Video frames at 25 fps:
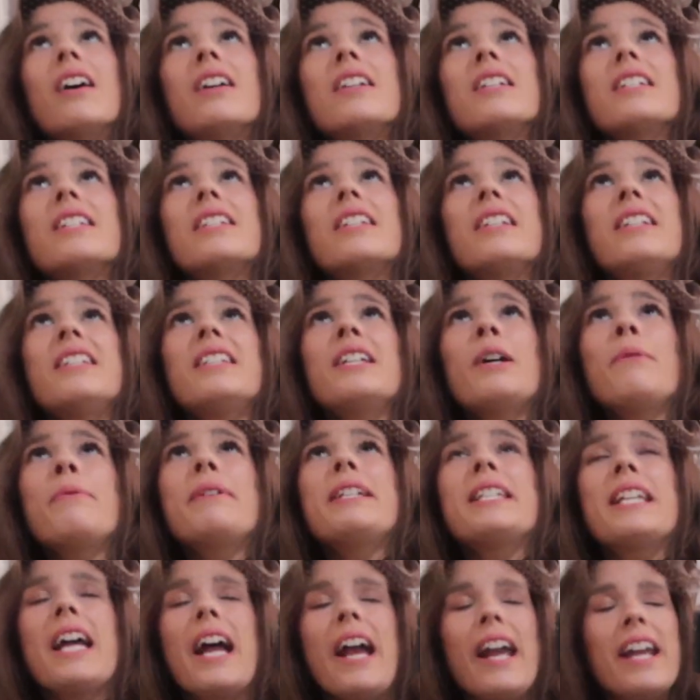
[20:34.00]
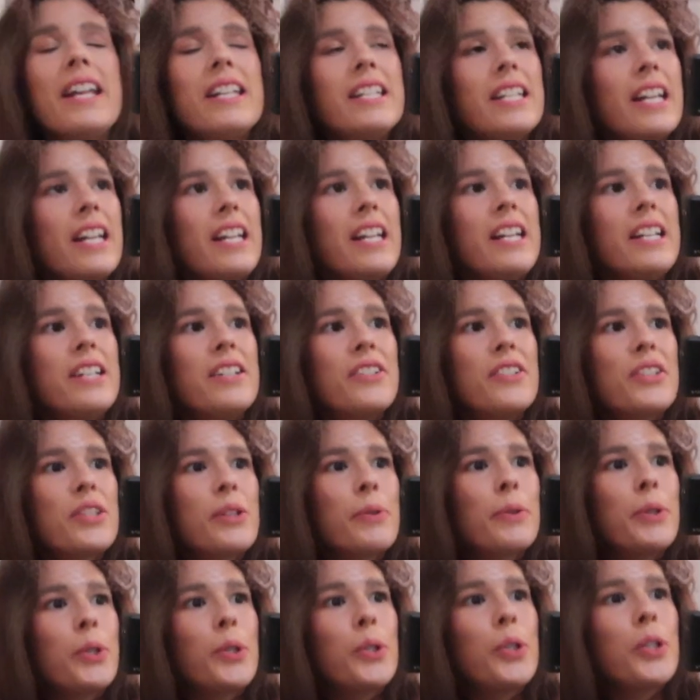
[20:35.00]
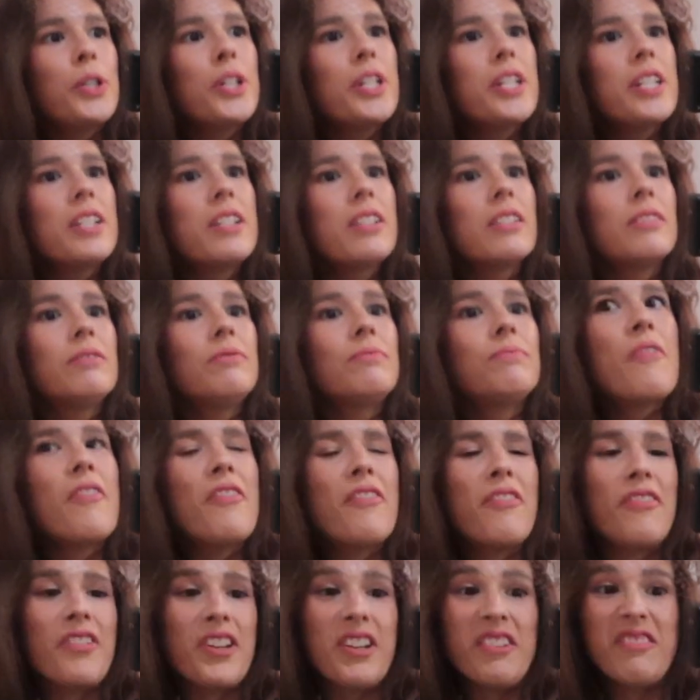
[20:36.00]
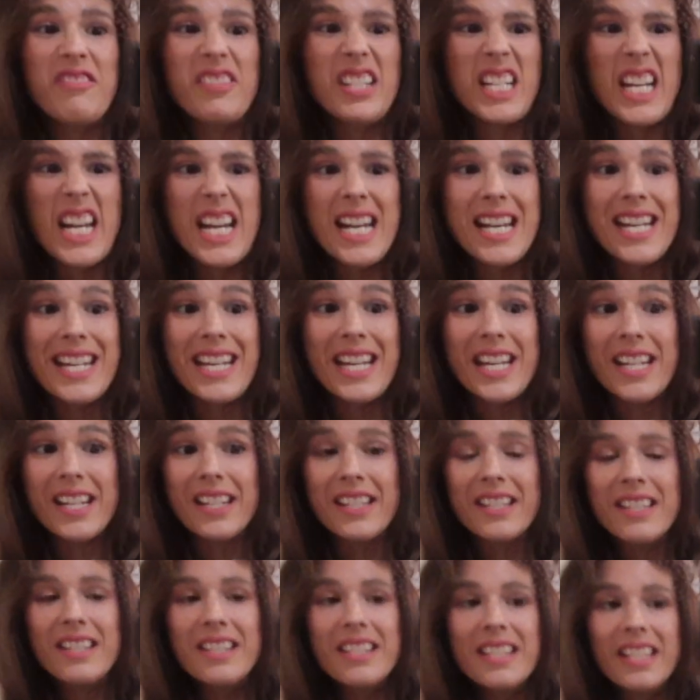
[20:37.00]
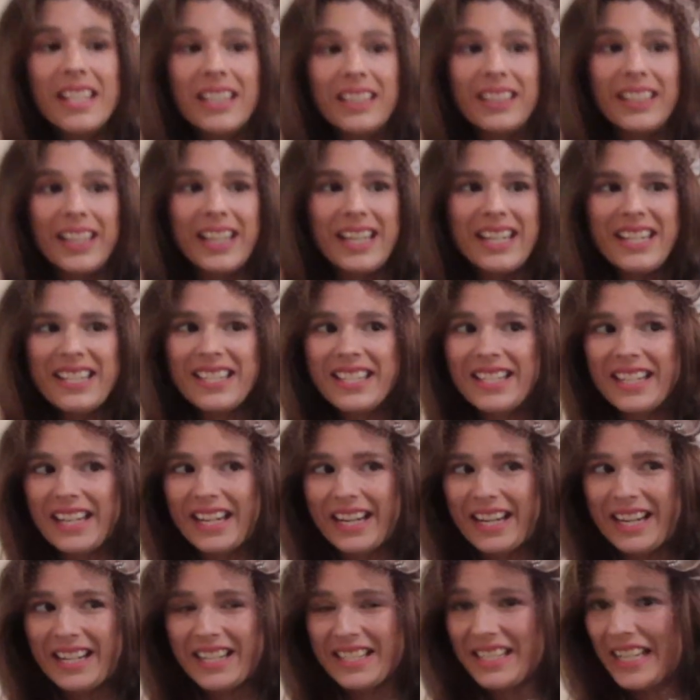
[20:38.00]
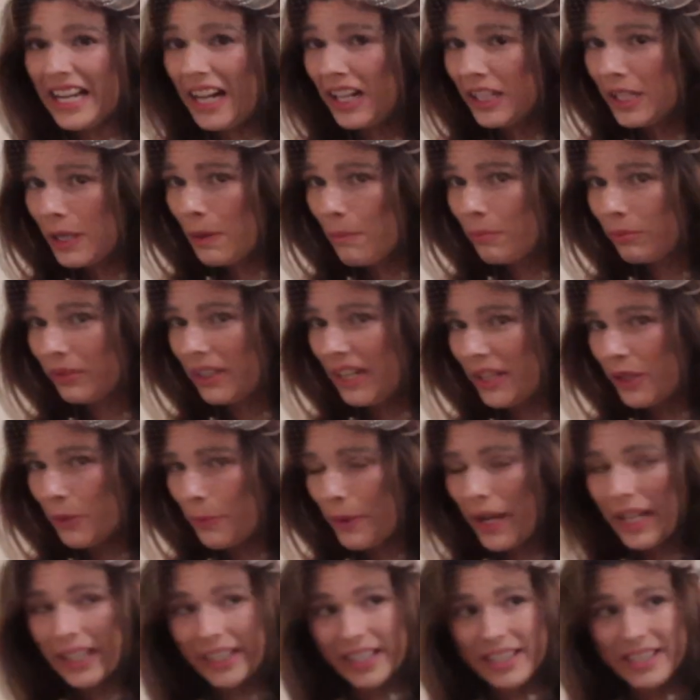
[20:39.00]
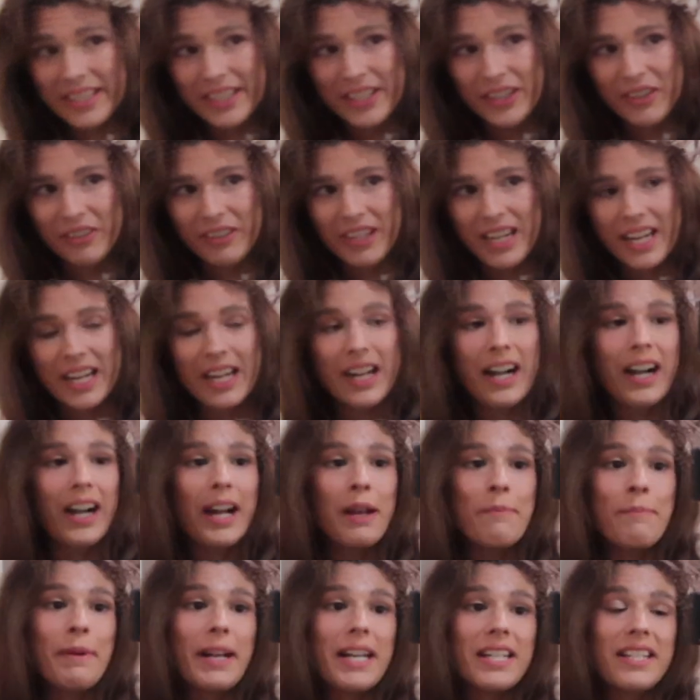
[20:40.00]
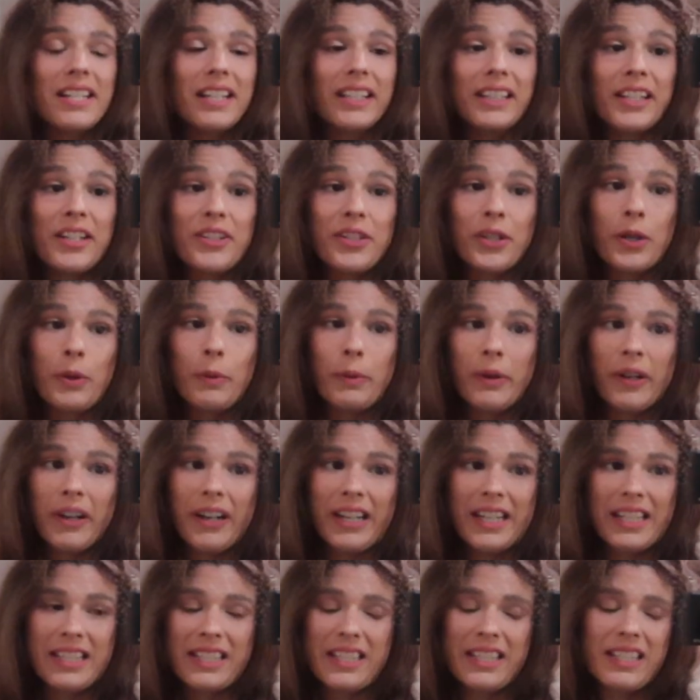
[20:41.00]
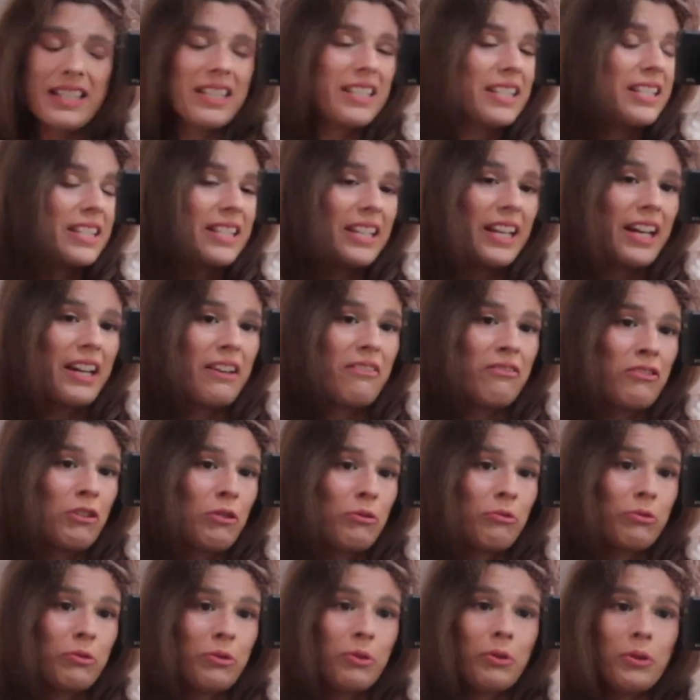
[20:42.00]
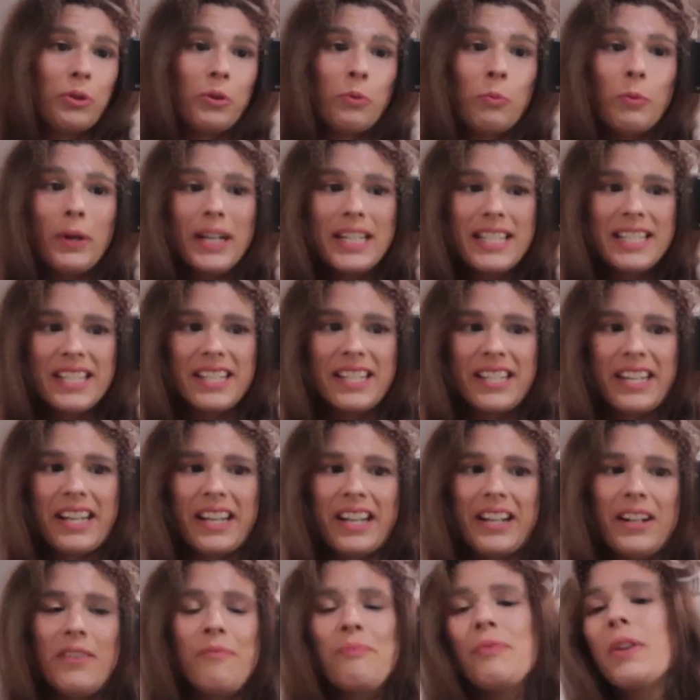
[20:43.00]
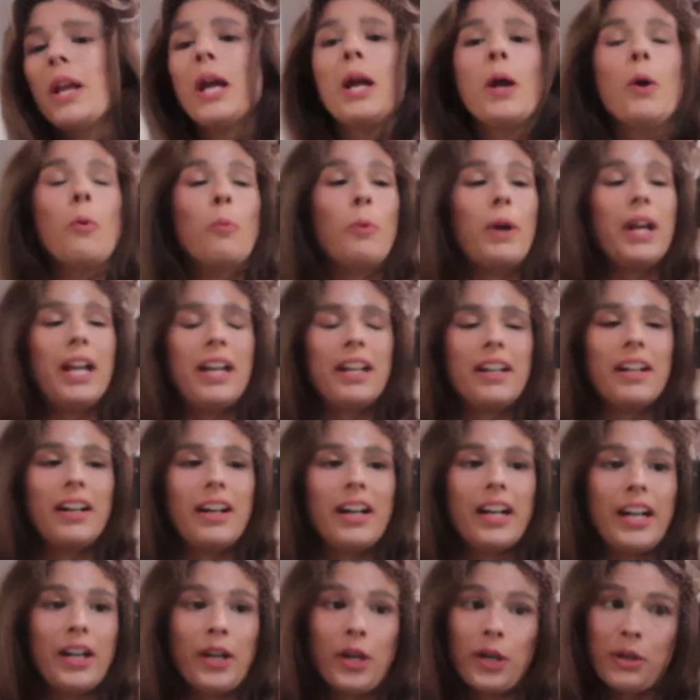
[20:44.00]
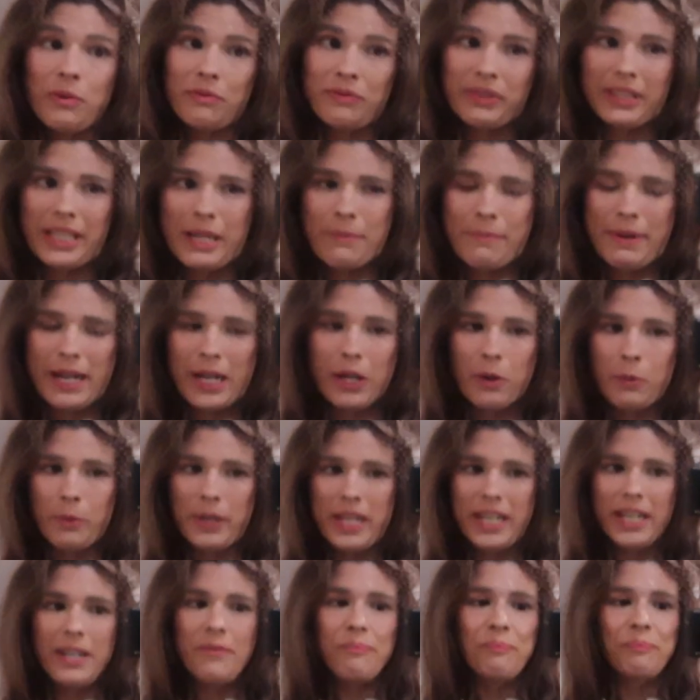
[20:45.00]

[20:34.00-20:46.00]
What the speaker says: since I was 18, so a good 15 years at least, and it's held up rather well considering I basically don't wear it save for once a year when I hopefully back a winner.